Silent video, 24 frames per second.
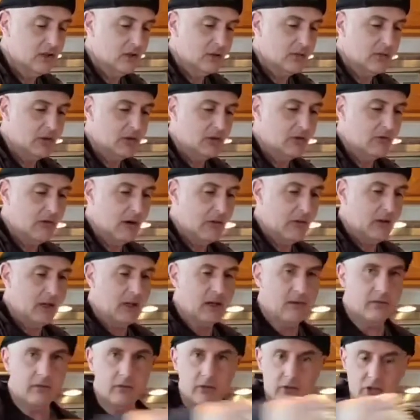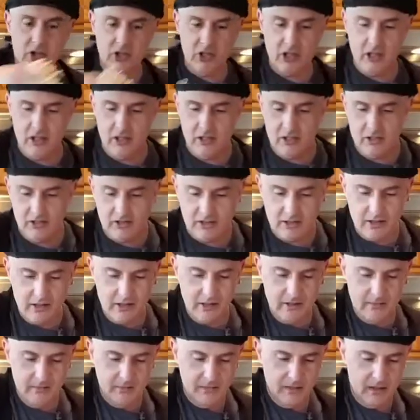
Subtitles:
So I'm just going to grab a handful of cheese